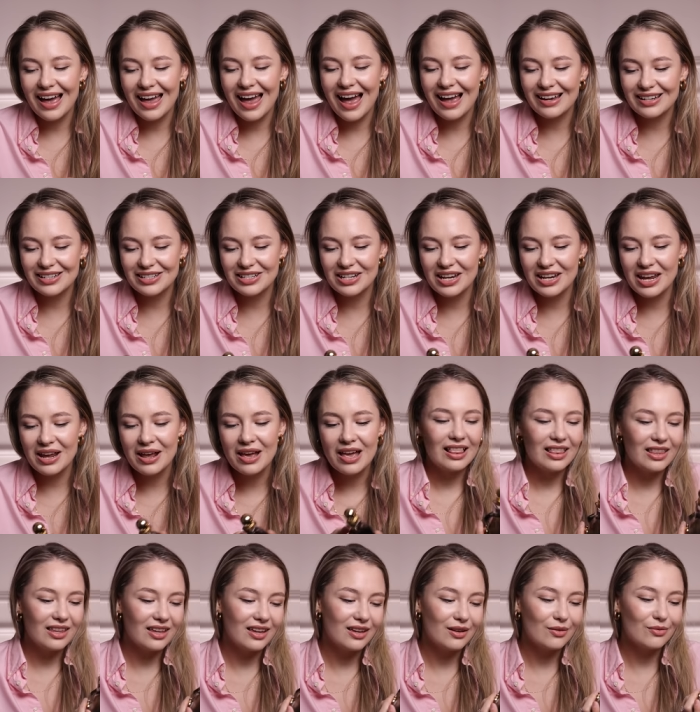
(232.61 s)
I actually
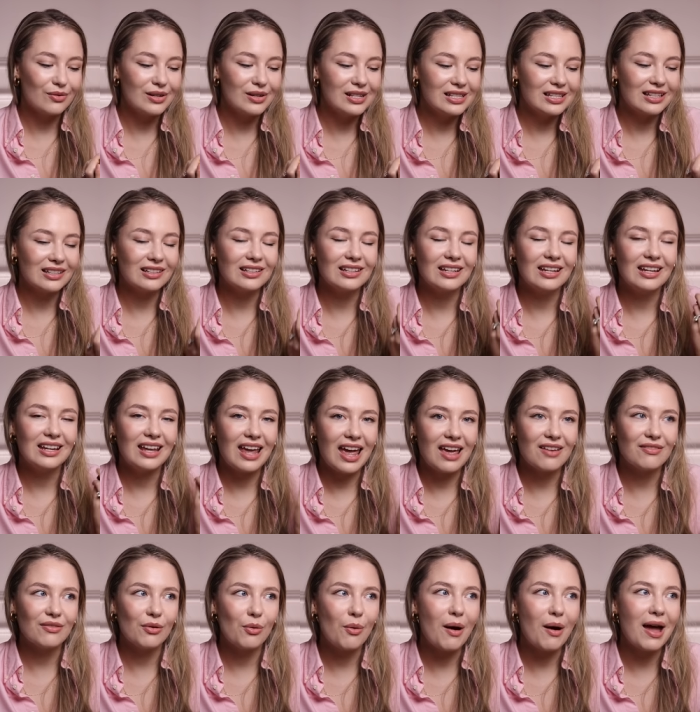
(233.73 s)
uh, recently
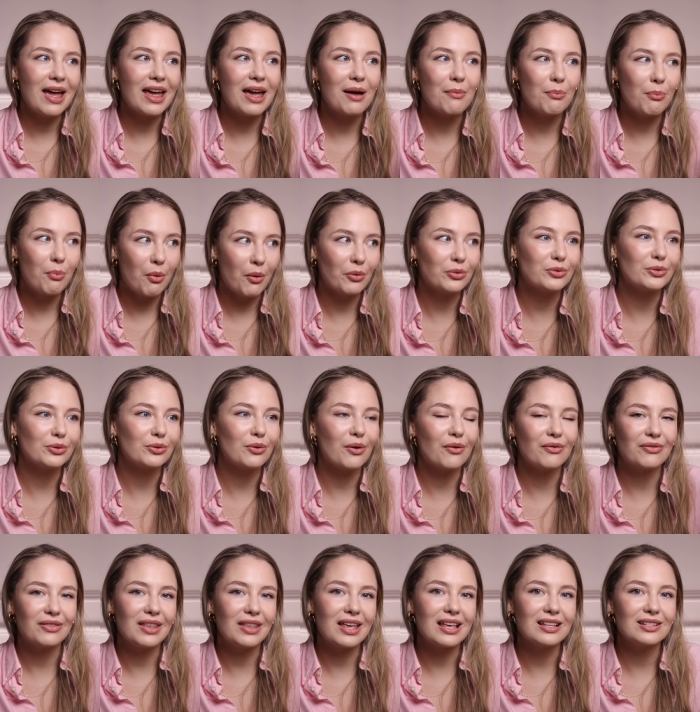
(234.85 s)
gave away a bottle
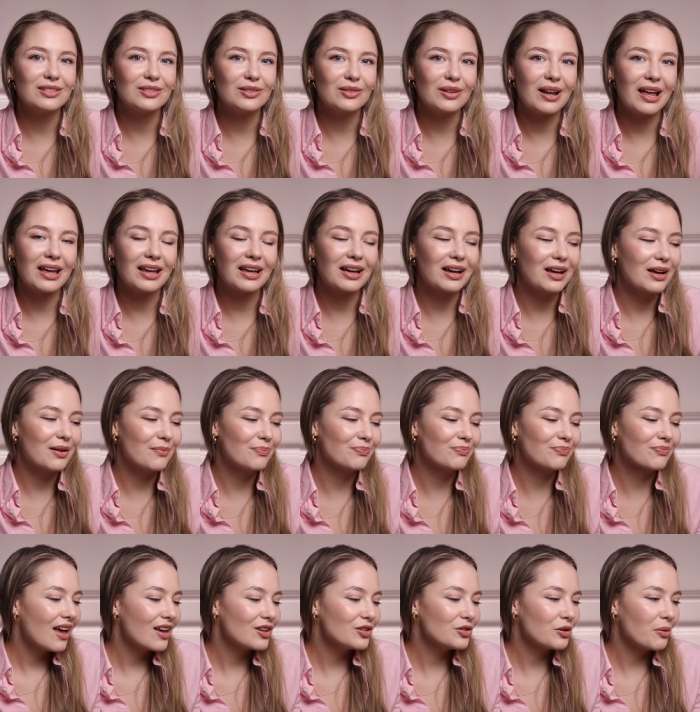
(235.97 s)
of this to like
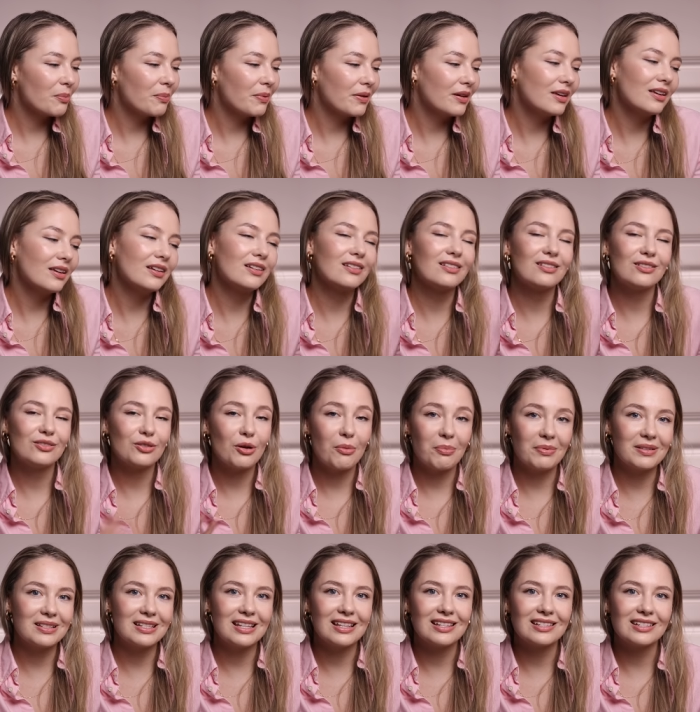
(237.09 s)
um, a shop, uh, shop
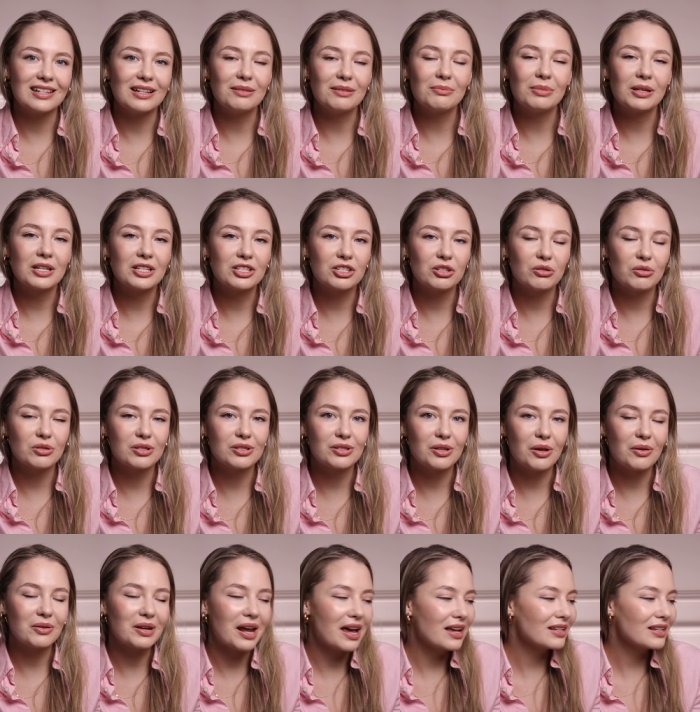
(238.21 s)
assistant, because she was
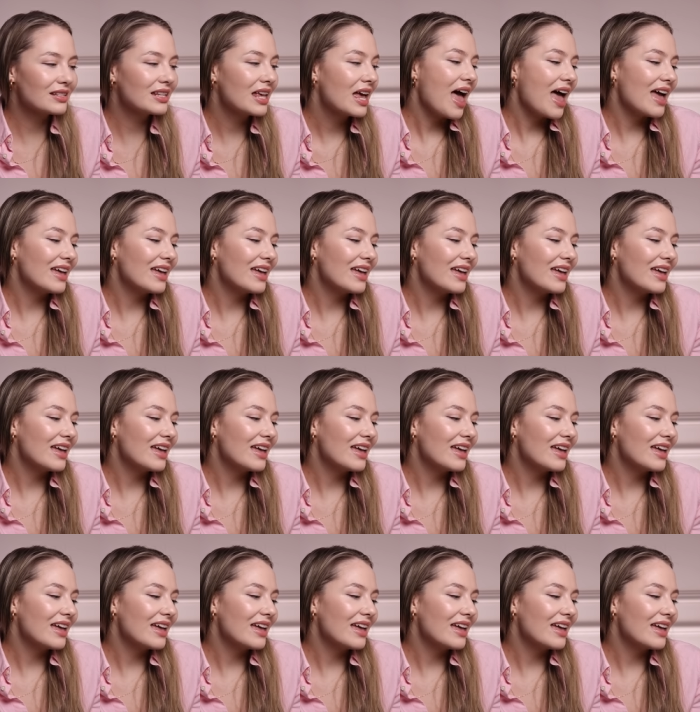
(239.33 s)
so nice,